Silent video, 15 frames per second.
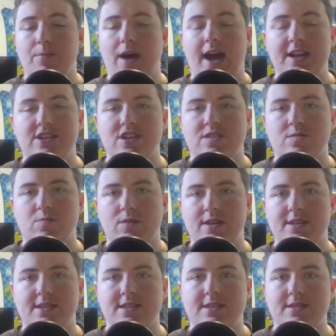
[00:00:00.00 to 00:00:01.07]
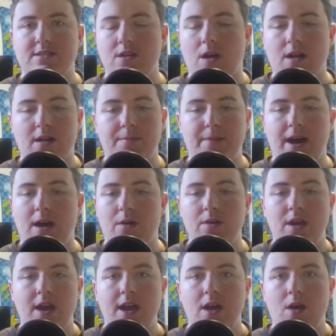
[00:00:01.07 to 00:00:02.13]
I just want to talk about
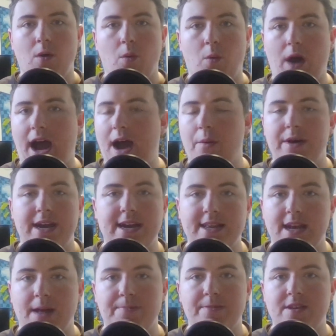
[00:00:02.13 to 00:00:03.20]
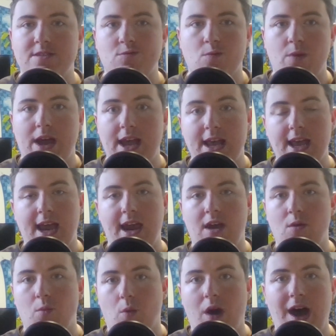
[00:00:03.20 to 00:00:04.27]
how it ended up this way
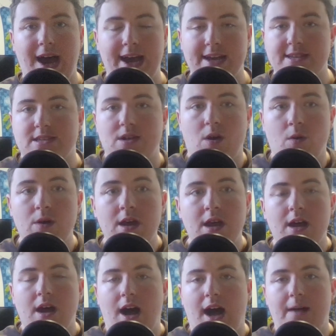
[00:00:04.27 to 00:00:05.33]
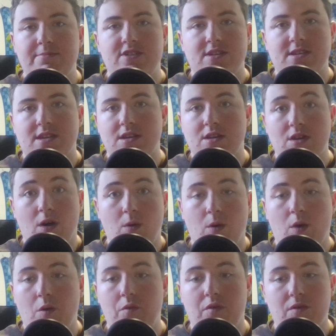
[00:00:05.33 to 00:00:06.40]
and why. So I'm just going to go
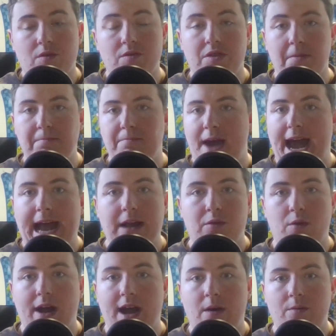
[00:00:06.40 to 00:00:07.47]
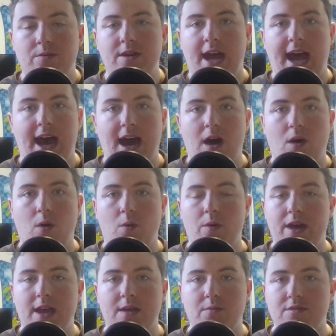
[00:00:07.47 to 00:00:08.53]
over the background, how
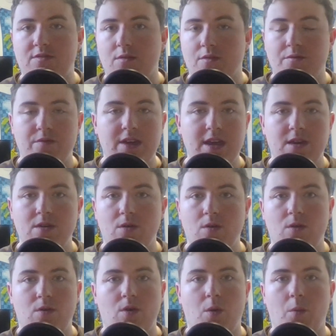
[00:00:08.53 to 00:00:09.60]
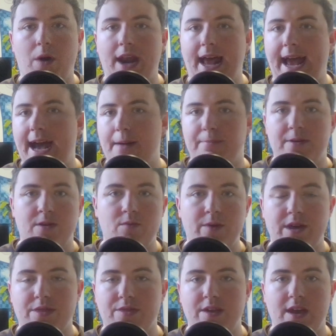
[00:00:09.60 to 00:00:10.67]
it was revealed, what happened
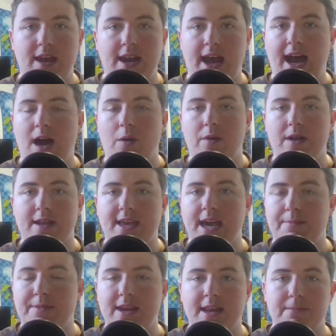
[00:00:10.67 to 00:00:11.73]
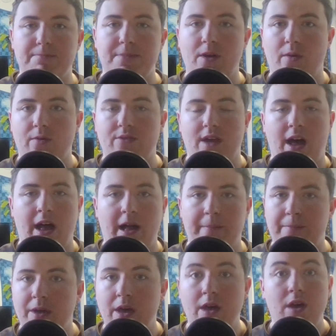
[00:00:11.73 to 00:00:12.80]
with it, how it kept getting built up,
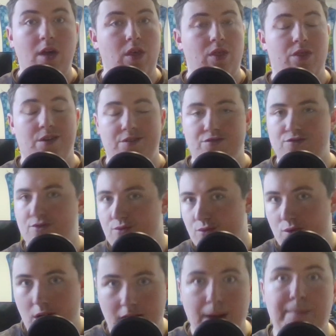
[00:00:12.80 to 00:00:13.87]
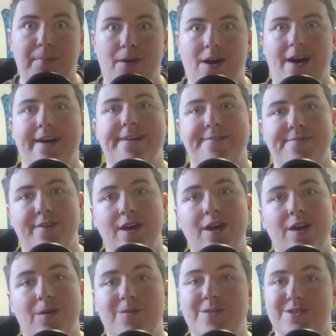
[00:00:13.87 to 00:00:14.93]
the drop off,
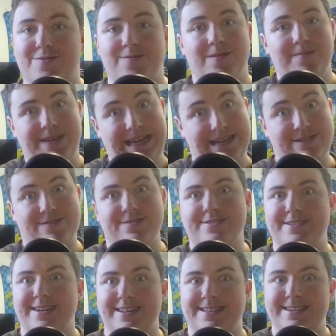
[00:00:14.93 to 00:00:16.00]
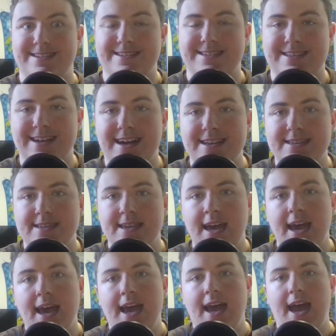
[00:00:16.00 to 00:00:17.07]
which will be interesting to discuss,
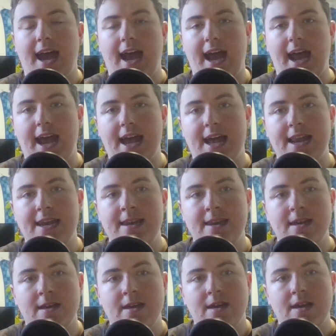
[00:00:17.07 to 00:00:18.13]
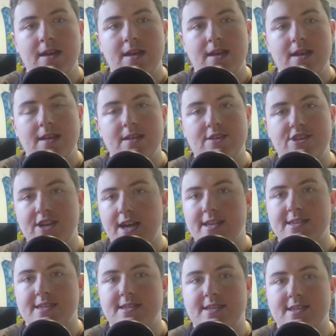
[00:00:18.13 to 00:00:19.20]
and
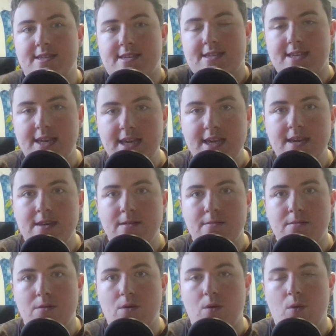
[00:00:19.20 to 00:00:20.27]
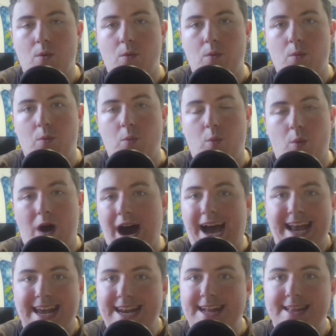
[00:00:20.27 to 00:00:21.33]
just to see why
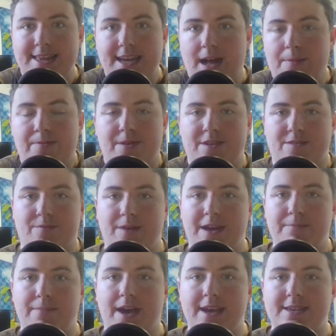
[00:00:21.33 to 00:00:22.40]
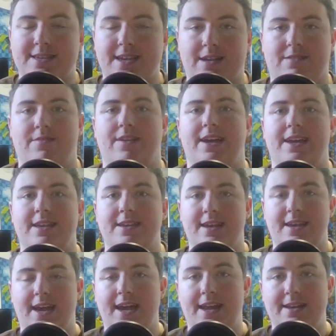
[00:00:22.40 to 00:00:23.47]
it ended up this way, basically,
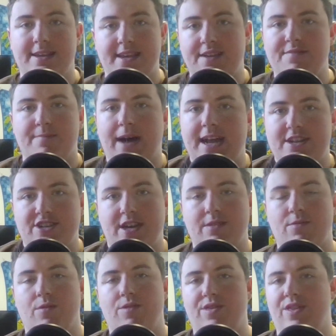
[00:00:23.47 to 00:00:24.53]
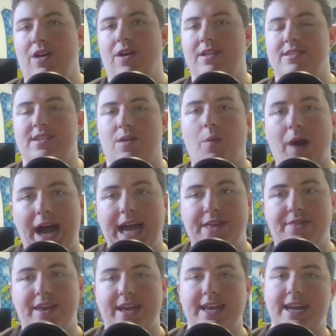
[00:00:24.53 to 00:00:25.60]
and give my general thoughts on why I
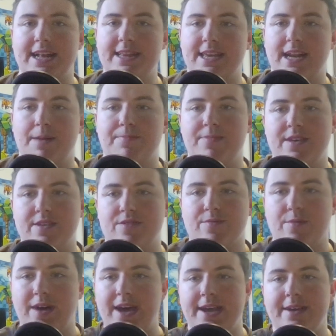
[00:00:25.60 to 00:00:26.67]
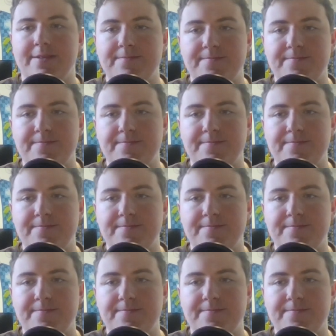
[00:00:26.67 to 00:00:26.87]
think it ended up this way.